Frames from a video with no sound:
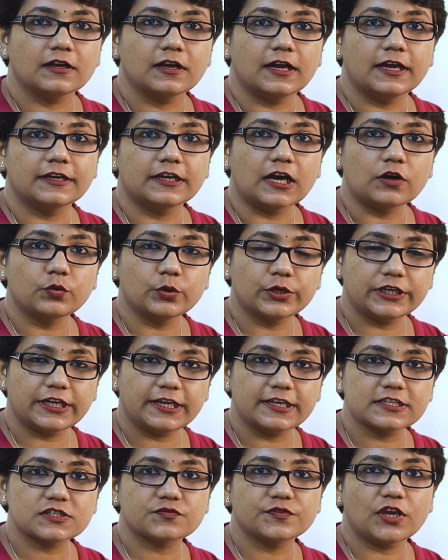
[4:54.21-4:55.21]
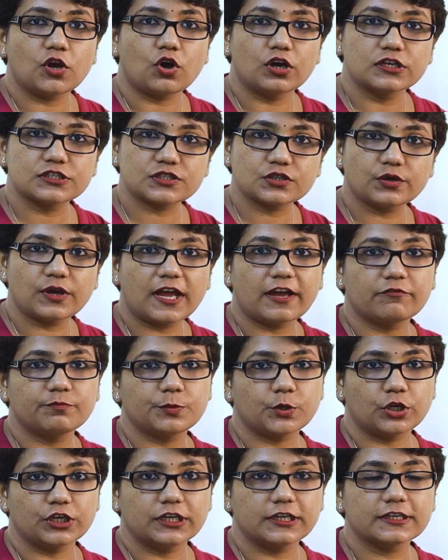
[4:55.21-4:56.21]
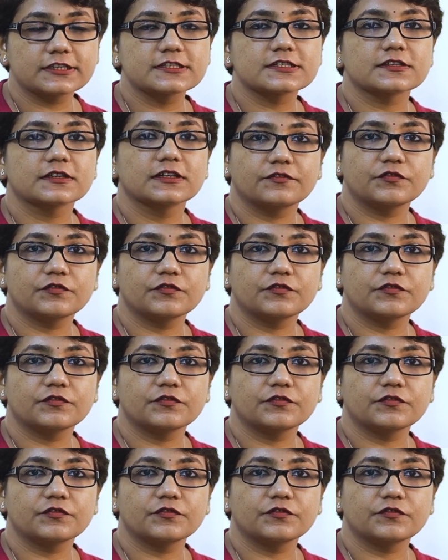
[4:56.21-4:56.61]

And nowadays we also have products